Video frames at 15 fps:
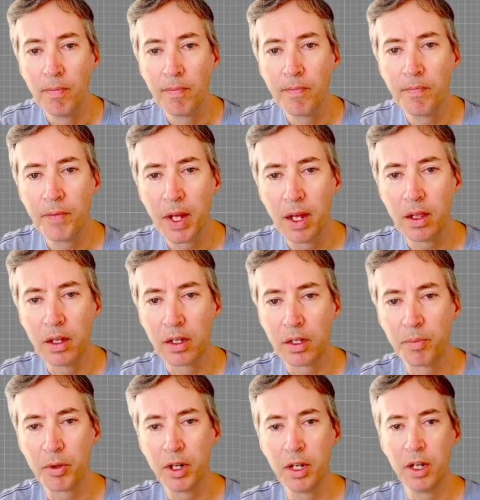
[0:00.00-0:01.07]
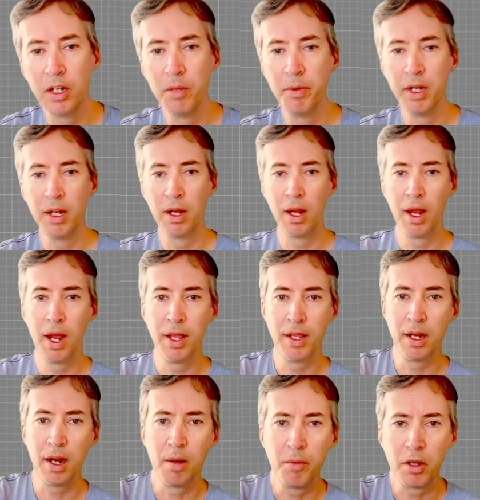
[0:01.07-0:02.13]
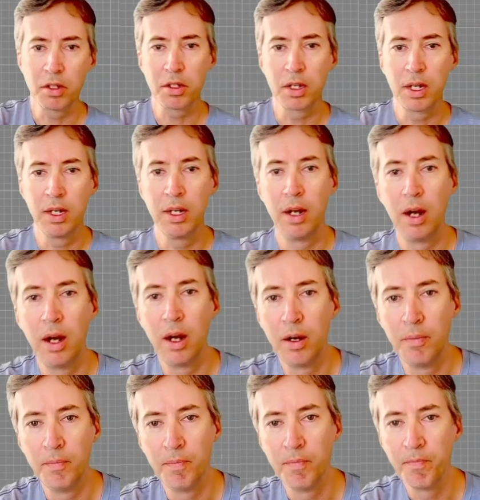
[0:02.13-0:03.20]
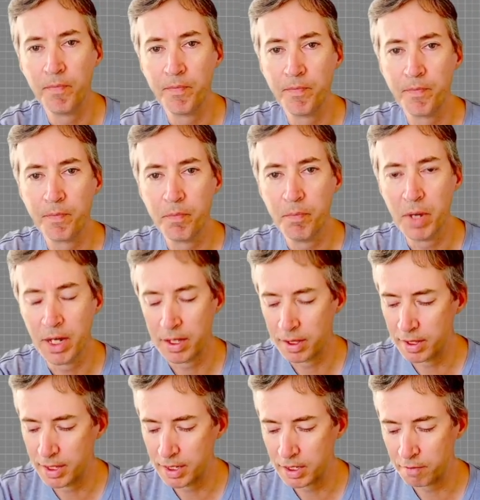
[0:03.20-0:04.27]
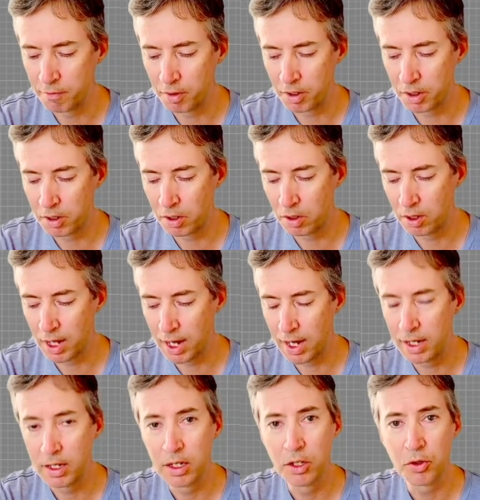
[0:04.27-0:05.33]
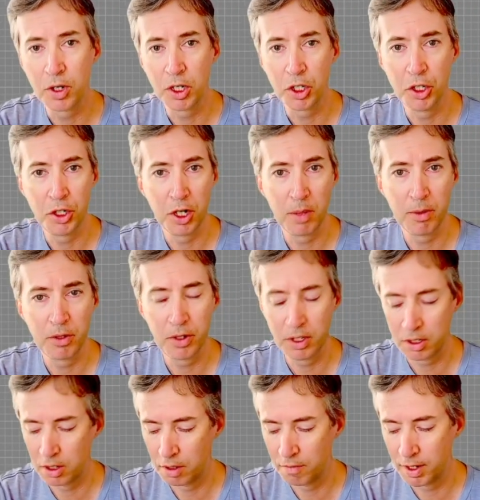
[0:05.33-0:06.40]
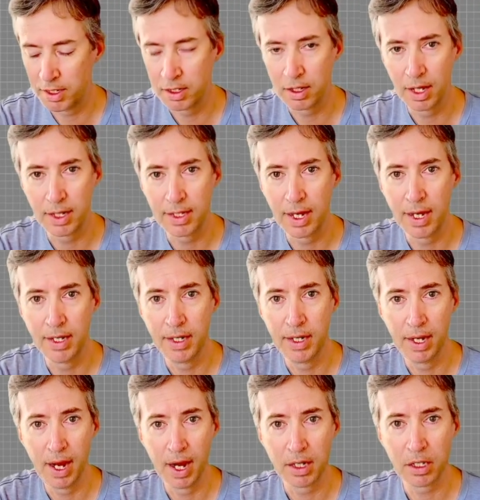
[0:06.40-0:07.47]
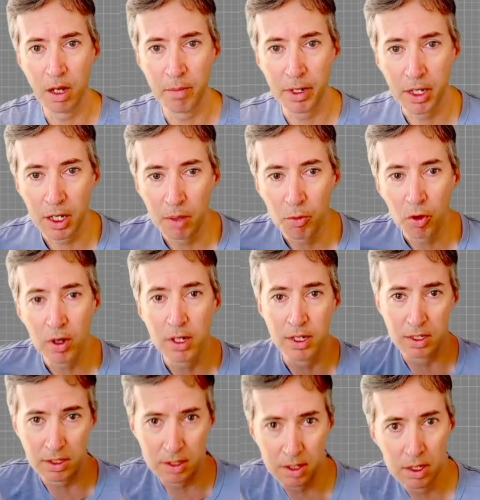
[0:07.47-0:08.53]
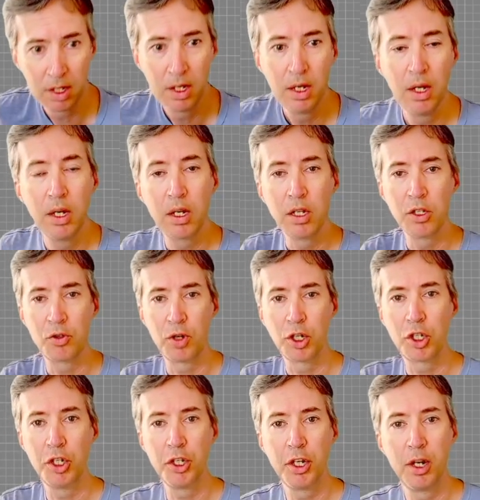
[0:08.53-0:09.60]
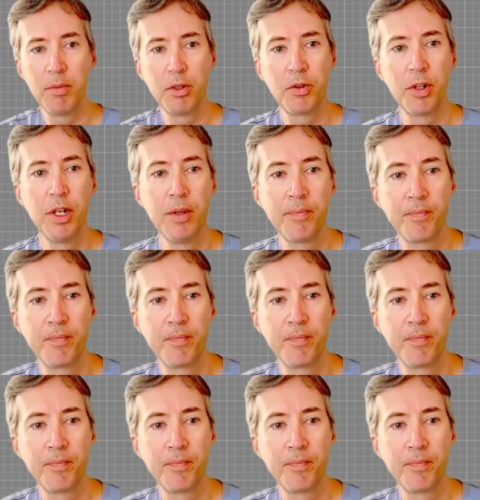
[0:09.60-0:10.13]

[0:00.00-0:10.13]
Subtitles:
That looks pretty good to me. And then I'm also gonna make this vertical line construction geometry. So if I select that and hit X on my keyboard, it's construction geometry.